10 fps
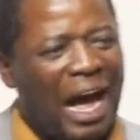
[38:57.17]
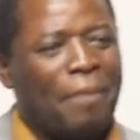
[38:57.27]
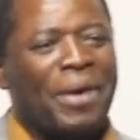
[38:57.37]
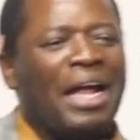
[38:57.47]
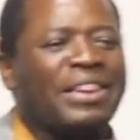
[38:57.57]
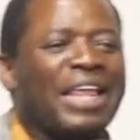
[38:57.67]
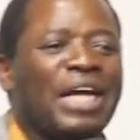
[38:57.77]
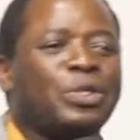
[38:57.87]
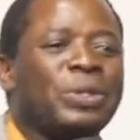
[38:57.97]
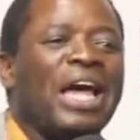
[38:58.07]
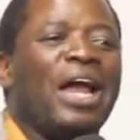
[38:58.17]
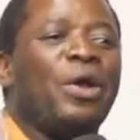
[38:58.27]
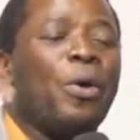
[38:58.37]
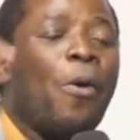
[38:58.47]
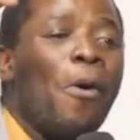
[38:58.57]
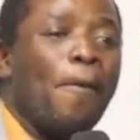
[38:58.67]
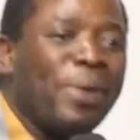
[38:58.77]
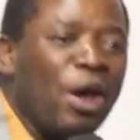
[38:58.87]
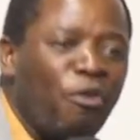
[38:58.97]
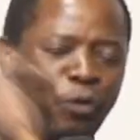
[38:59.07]
I'm here, there to tell you,
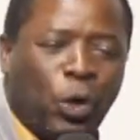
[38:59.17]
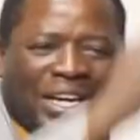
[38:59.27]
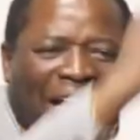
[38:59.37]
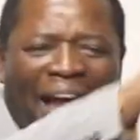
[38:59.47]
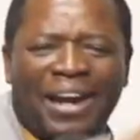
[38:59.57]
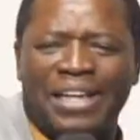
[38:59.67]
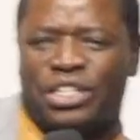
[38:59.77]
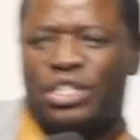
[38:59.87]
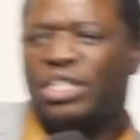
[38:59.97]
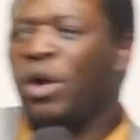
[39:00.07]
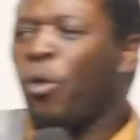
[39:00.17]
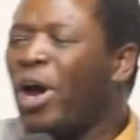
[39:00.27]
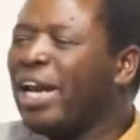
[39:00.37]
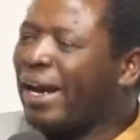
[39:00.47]
be of good courage. When